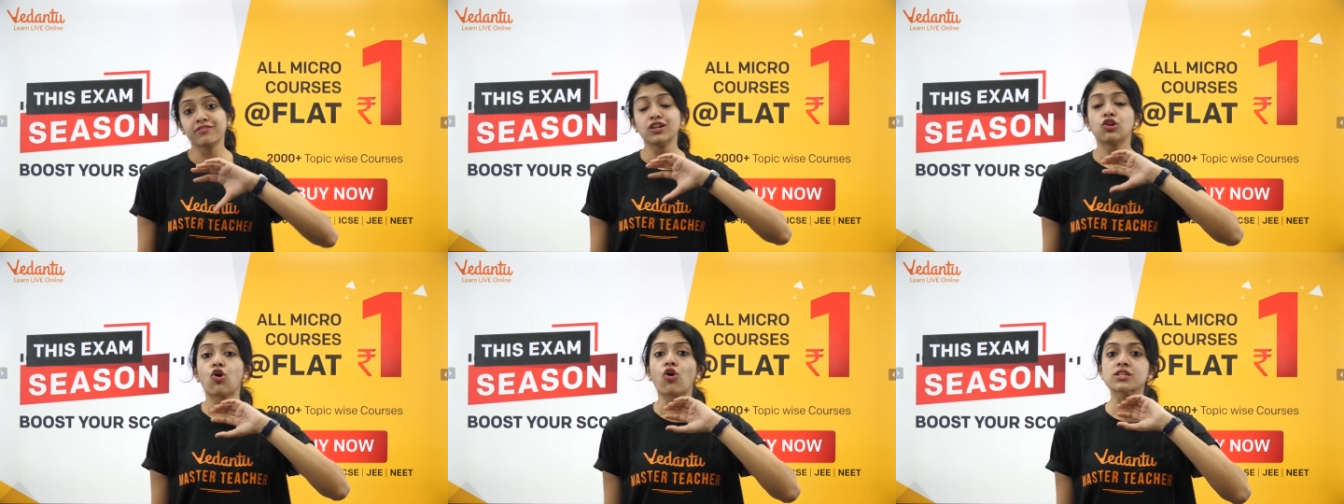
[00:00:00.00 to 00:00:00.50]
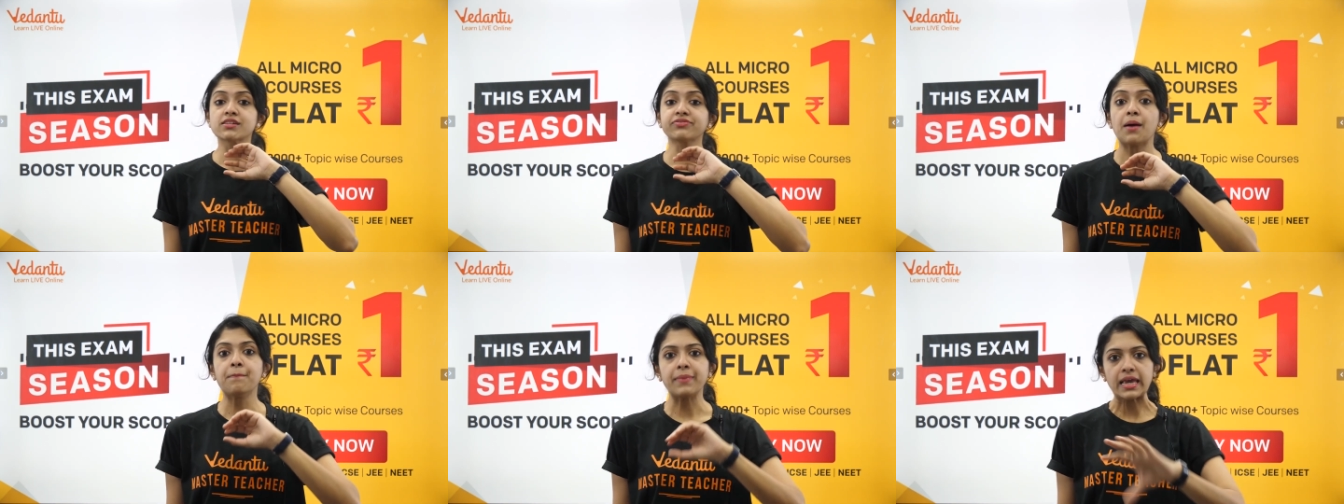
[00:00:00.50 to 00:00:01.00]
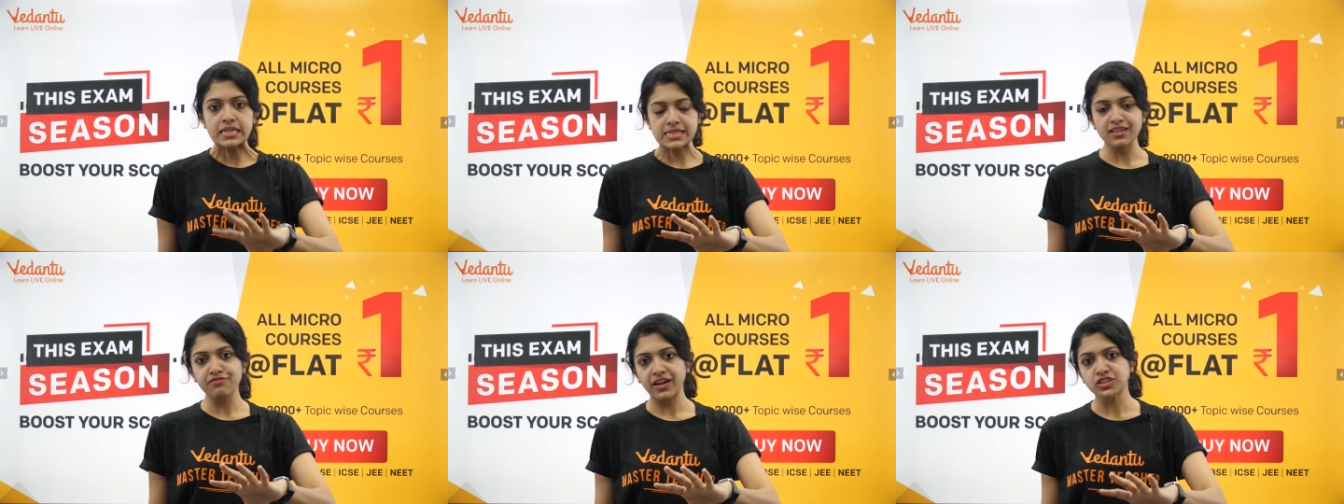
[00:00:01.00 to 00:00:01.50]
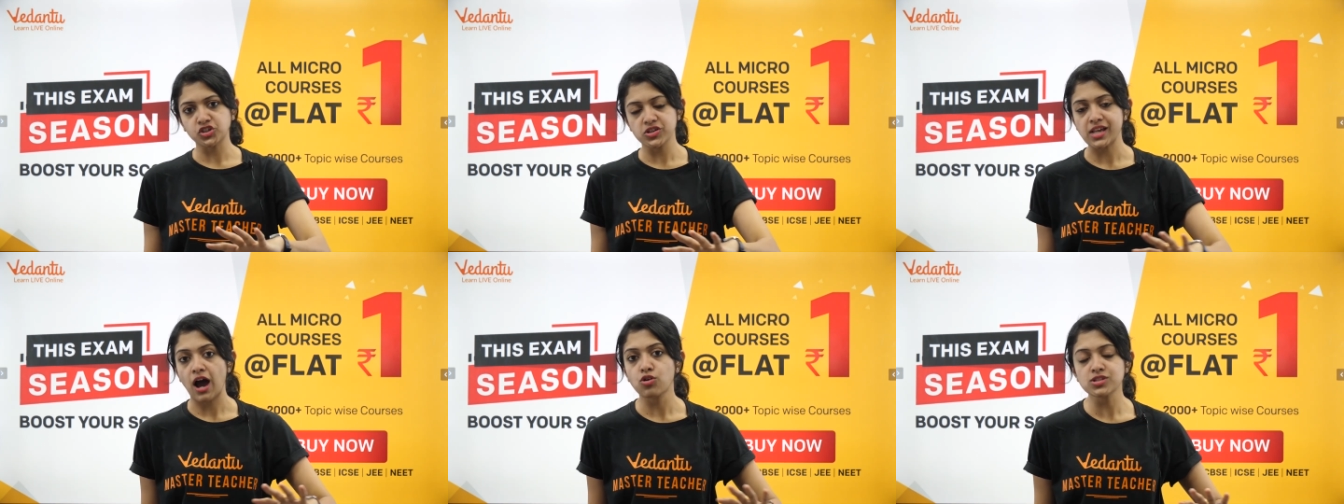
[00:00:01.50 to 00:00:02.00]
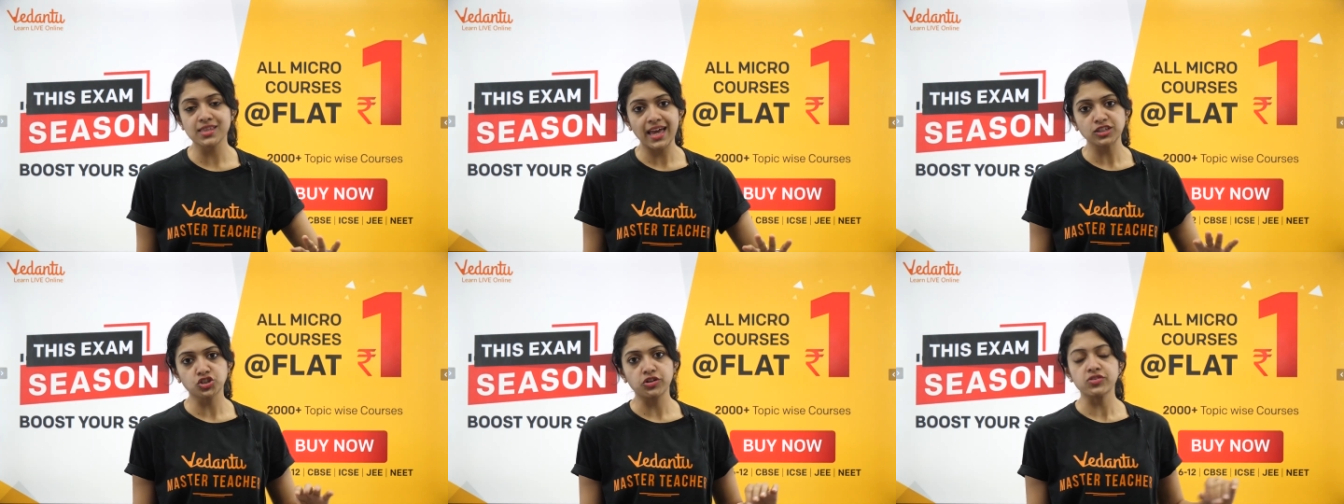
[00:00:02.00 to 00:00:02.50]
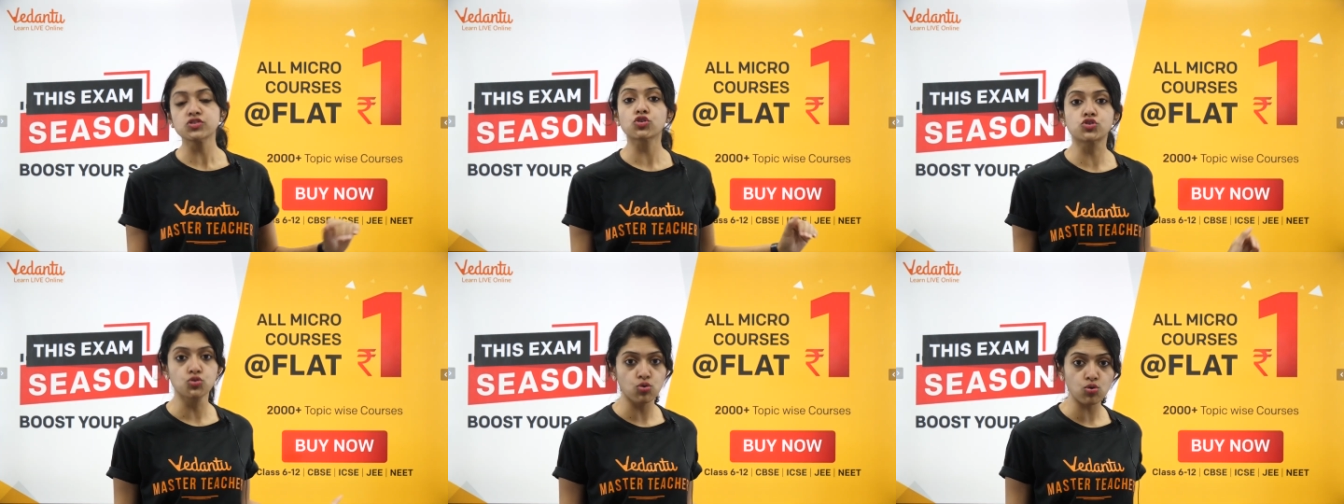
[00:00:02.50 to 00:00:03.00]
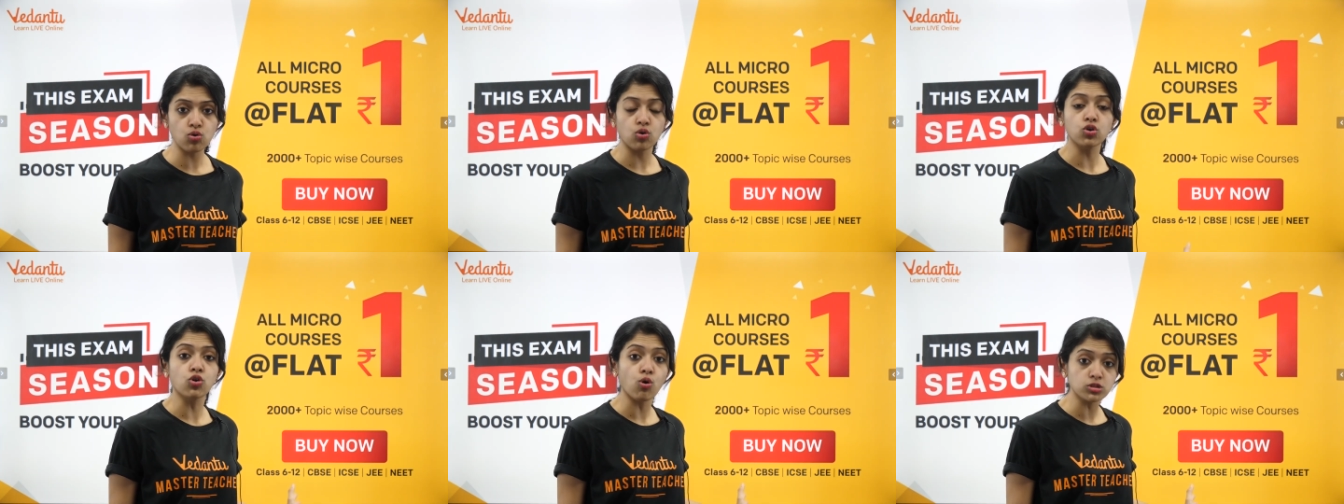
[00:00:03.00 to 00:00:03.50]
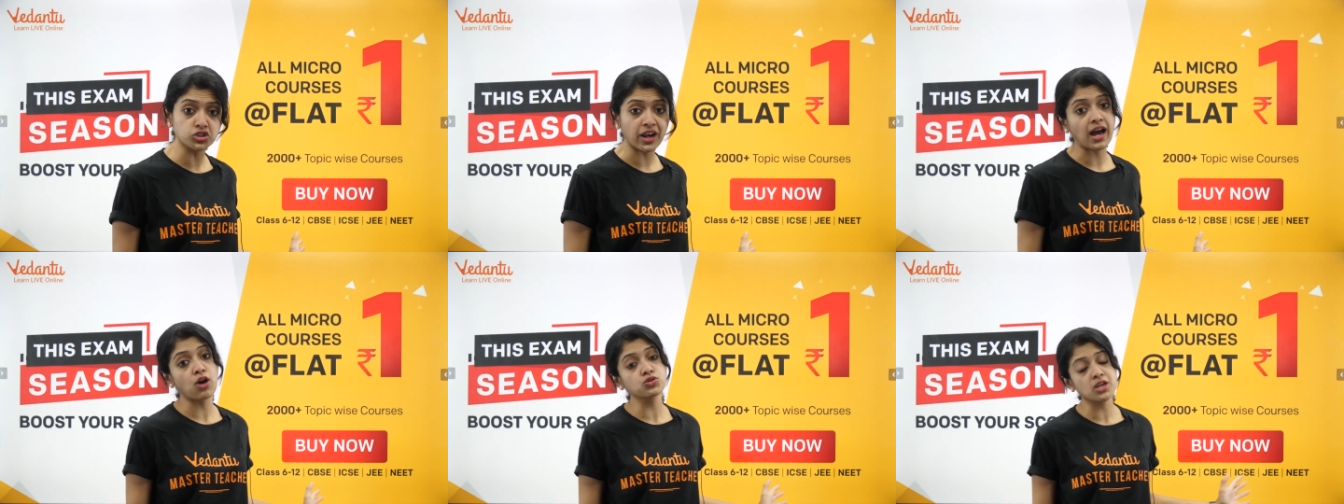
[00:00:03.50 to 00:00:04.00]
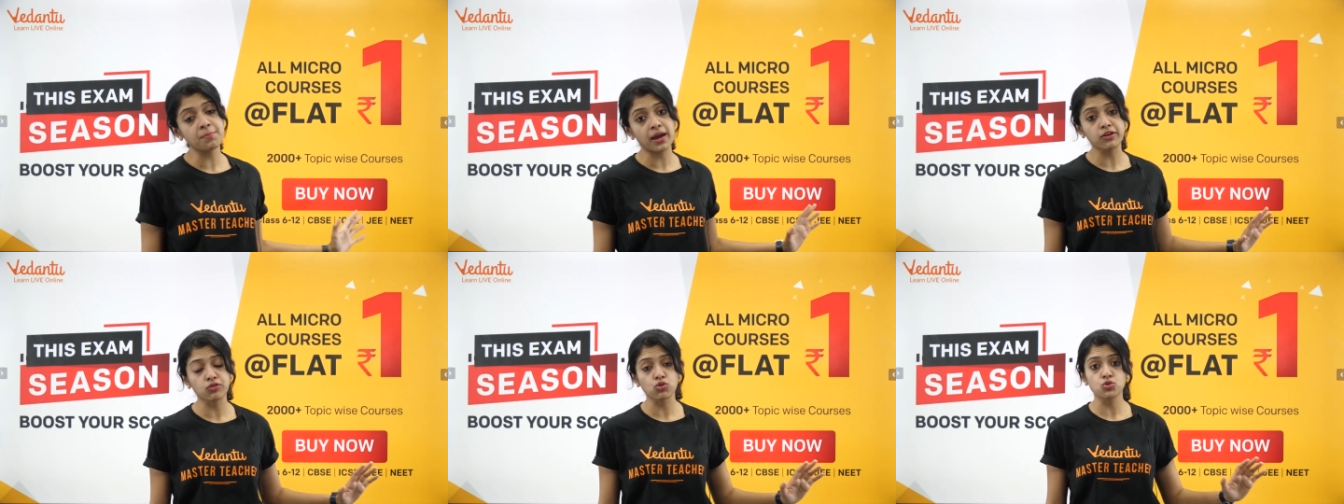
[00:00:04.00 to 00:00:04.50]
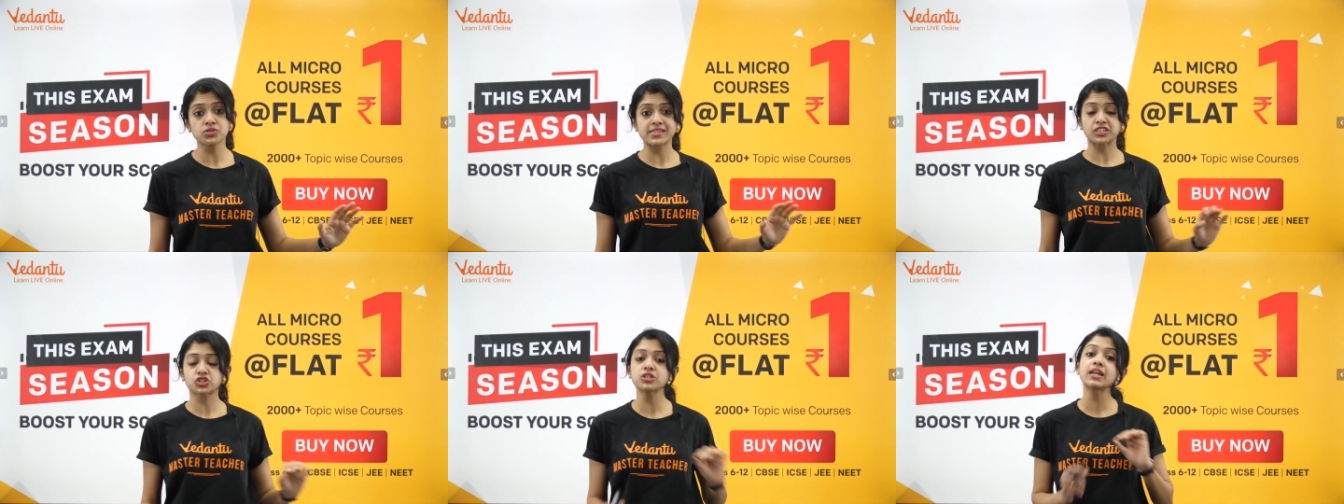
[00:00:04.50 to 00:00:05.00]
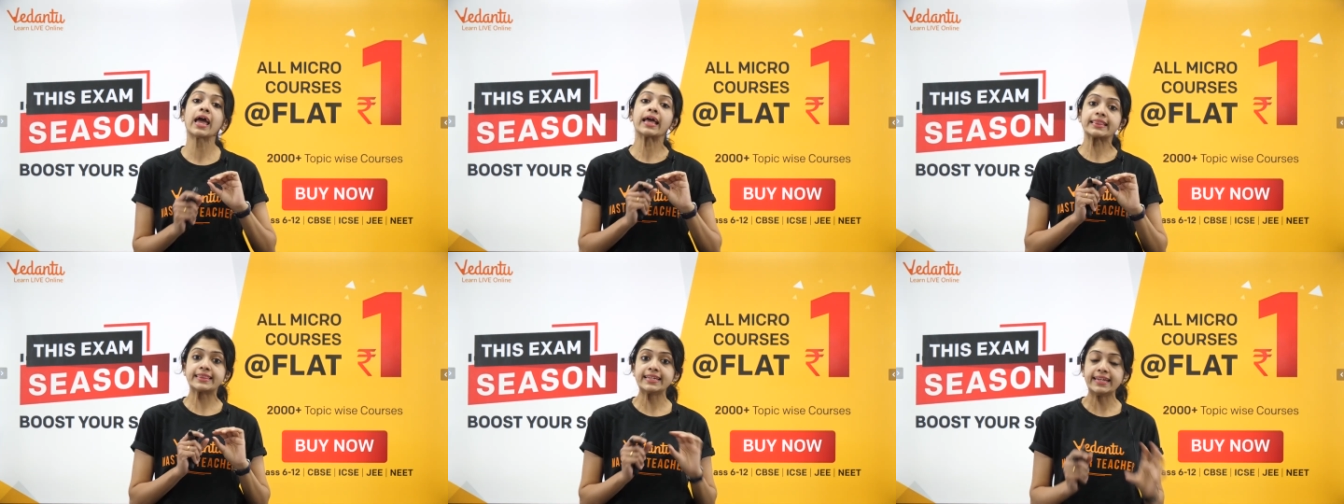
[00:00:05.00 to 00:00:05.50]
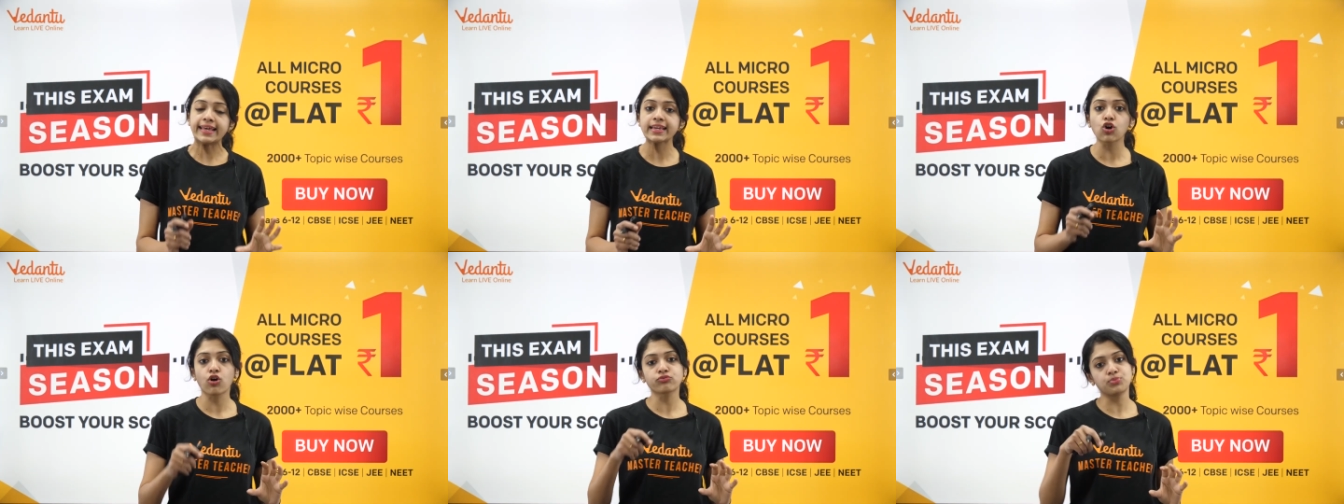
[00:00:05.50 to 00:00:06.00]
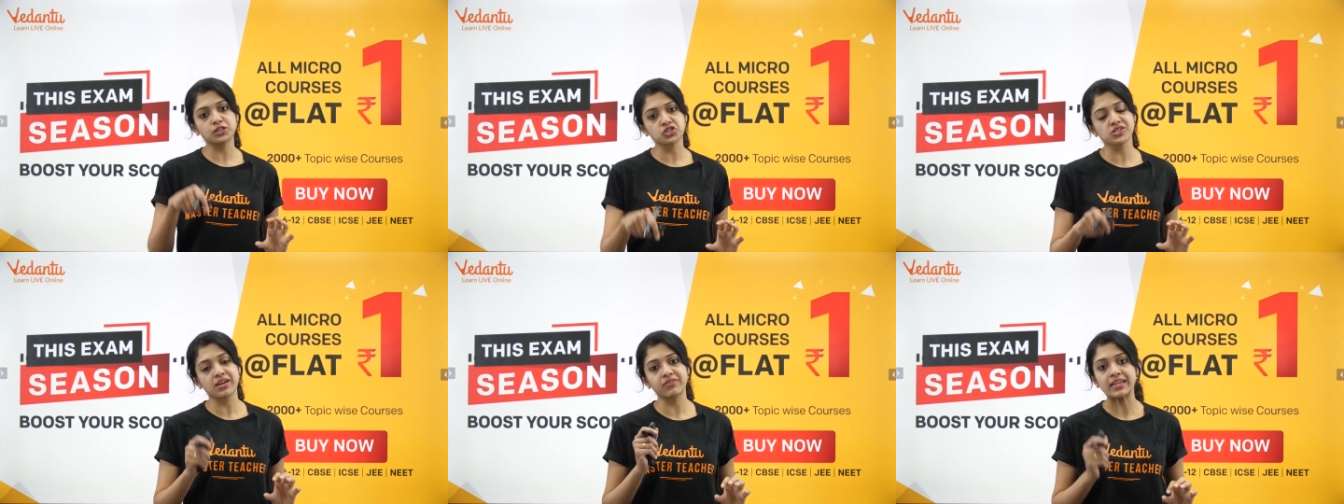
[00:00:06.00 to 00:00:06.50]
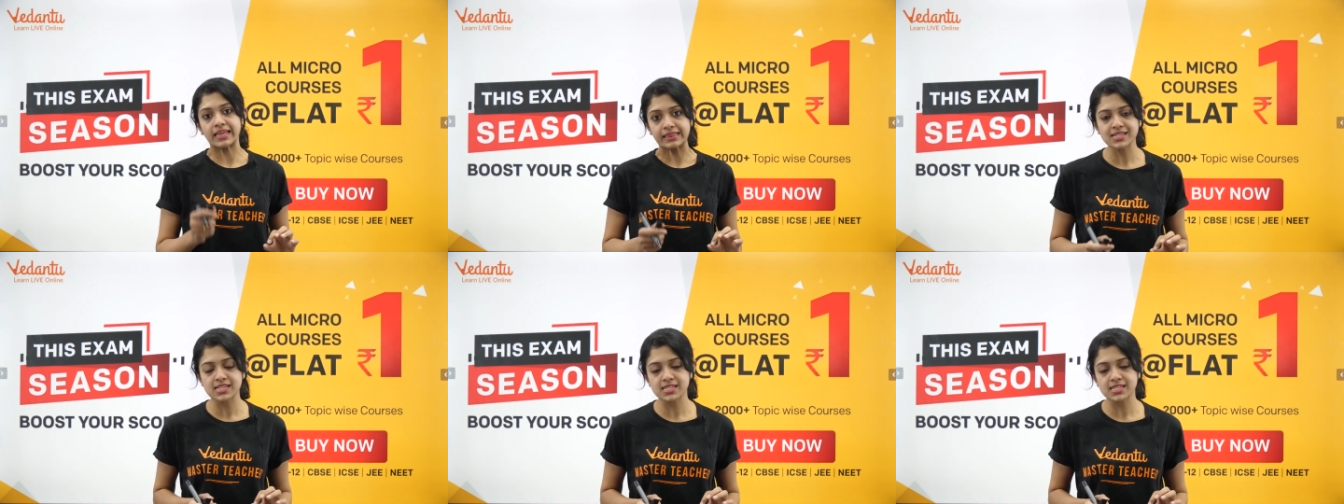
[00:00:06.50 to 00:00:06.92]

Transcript: have a lot of amazing features out there, children. So do go check out our micro course section, the link of which is given in the